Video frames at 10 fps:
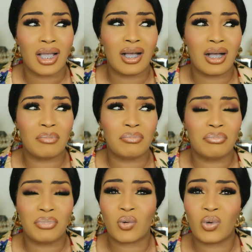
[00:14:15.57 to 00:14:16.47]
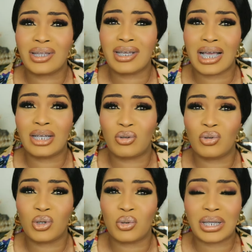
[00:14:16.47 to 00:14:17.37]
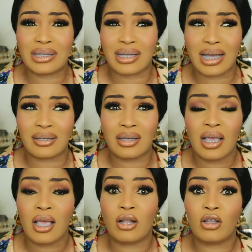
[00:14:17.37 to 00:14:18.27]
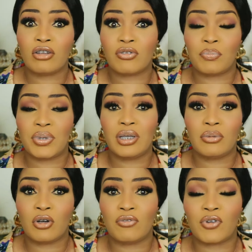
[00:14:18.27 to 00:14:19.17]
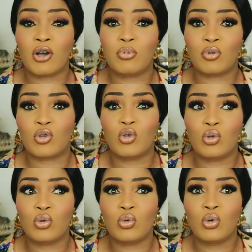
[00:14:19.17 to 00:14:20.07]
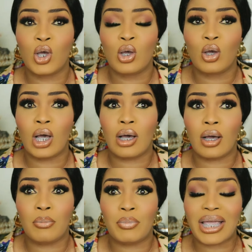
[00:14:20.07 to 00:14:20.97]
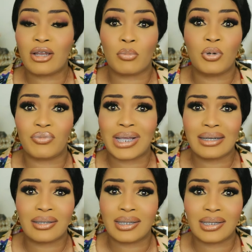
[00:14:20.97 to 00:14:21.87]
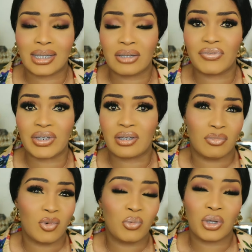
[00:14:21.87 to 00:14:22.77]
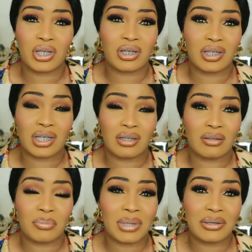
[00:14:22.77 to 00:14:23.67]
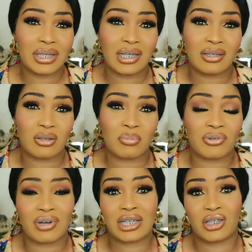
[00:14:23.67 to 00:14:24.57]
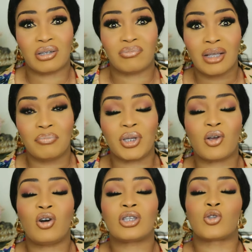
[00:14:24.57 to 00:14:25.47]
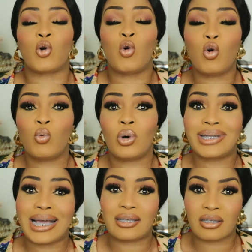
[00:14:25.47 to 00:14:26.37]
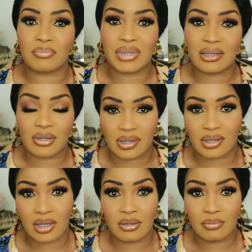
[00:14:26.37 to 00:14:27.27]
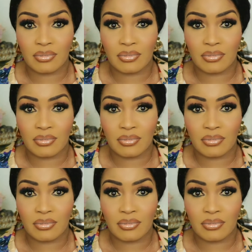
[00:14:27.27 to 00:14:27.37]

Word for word: Um, but one thing I do know is that a lot of the pe of couples who um, end up on reality T V, one way or the other, the marriage ends up crashing because the whole world has something to say.